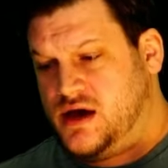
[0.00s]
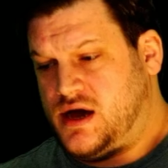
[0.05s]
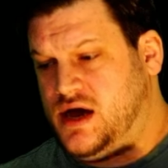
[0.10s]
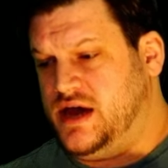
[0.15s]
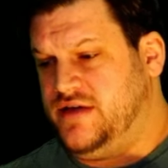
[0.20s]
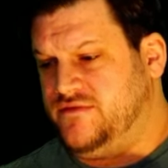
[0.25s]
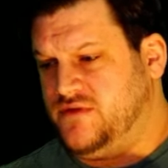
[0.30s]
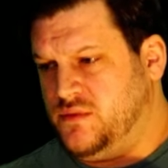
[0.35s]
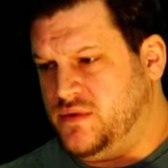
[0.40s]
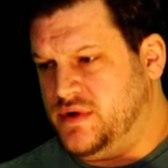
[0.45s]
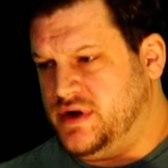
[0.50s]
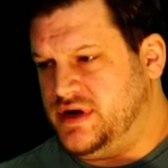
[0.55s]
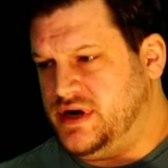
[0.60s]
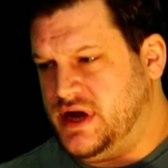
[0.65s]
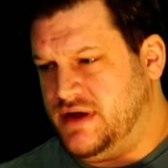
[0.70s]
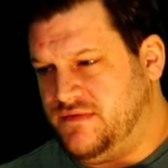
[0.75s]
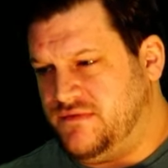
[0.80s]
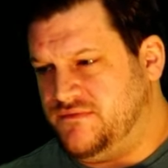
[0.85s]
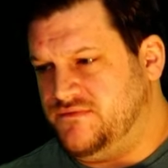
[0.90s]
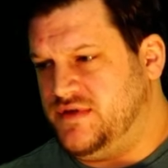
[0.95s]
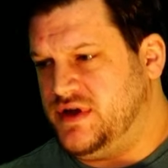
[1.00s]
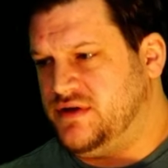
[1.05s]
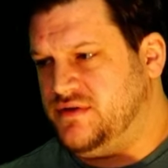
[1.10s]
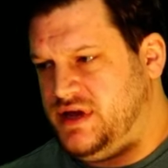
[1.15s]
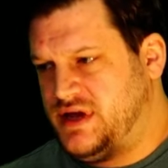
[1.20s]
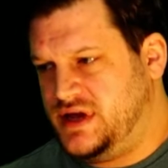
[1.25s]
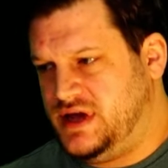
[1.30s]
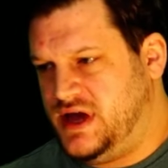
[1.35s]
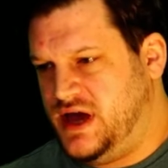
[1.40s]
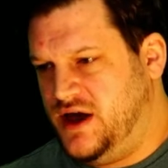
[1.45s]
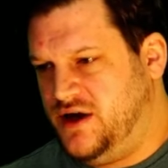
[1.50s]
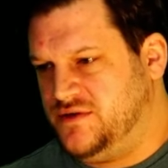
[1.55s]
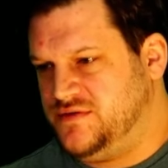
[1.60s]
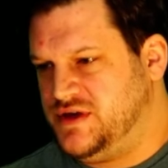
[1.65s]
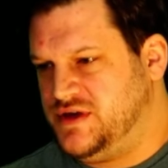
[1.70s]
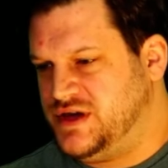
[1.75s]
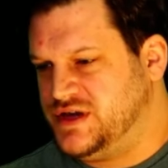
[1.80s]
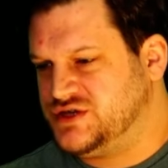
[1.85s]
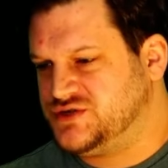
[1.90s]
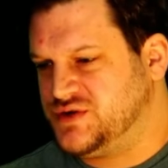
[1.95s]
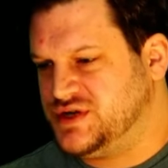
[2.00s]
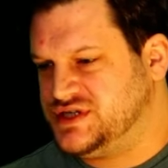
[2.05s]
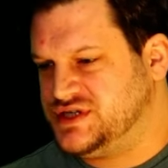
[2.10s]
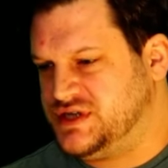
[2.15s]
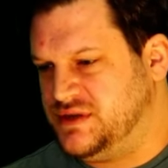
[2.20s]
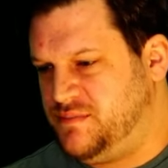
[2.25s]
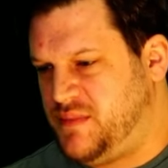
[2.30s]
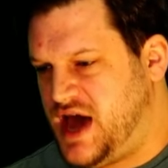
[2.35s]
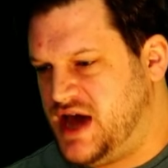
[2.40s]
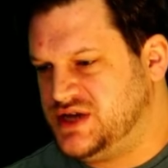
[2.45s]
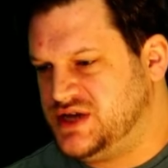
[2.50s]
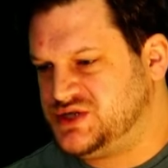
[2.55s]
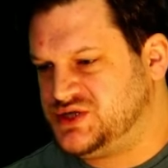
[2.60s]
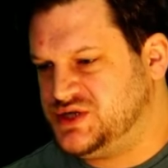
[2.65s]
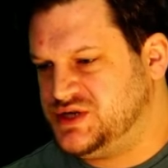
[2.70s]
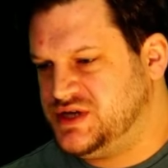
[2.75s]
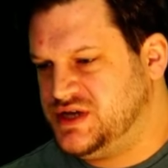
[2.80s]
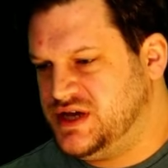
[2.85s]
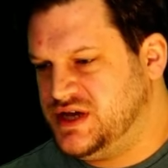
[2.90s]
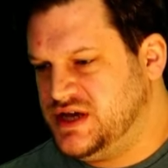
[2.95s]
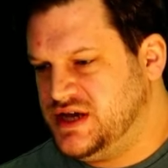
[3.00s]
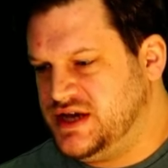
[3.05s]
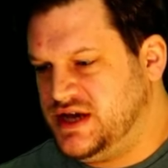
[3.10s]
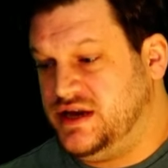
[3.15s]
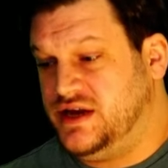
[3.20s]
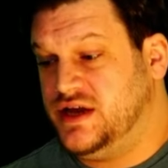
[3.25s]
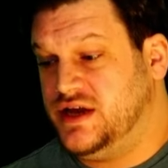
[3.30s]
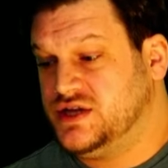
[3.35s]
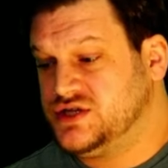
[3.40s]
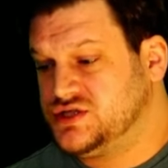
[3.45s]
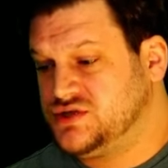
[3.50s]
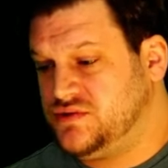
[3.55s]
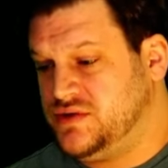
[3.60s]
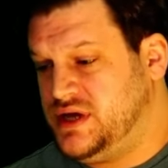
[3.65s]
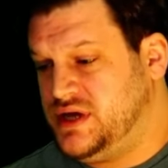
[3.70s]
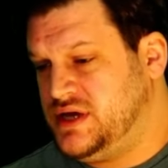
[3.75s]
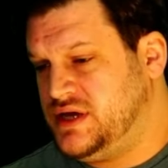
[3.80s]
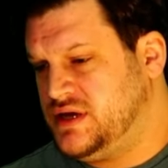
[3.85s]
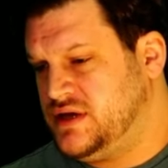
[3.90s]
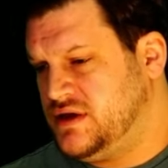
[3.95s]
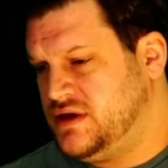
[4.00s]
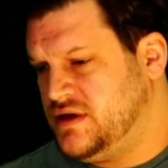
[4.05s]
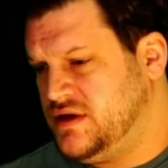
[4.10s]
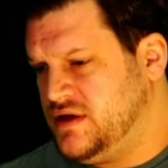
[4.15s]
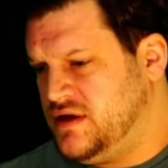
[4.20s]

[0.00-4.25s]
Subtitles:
I, for one, have a very healthy interest and passion in history.